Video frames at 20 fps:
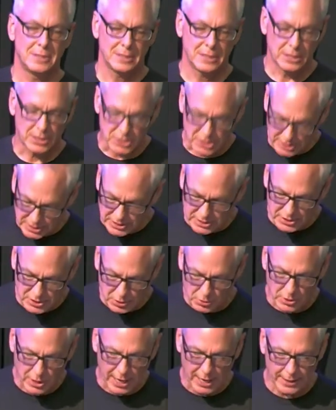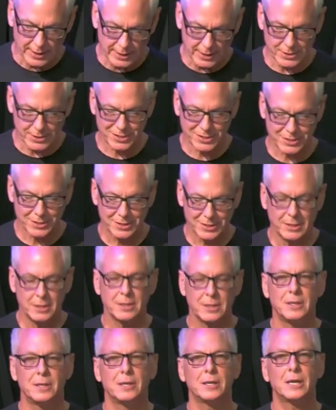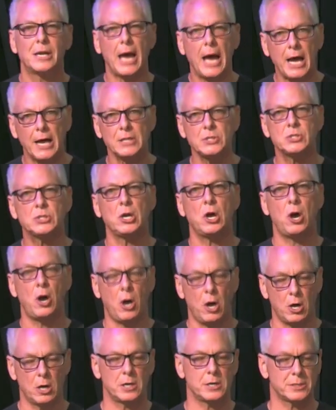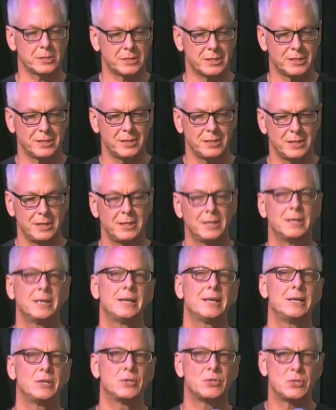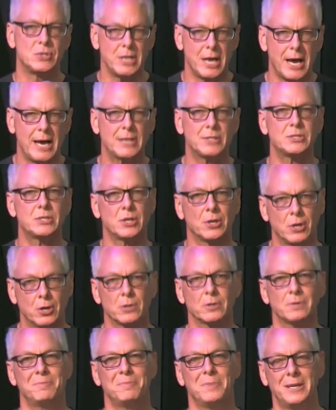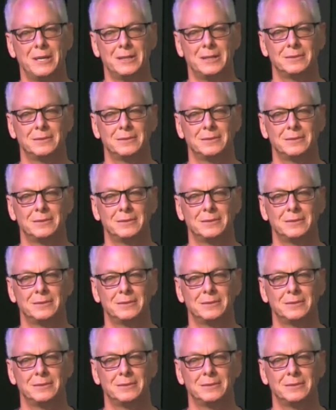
because this is who God is. God's heart is not to hurt me.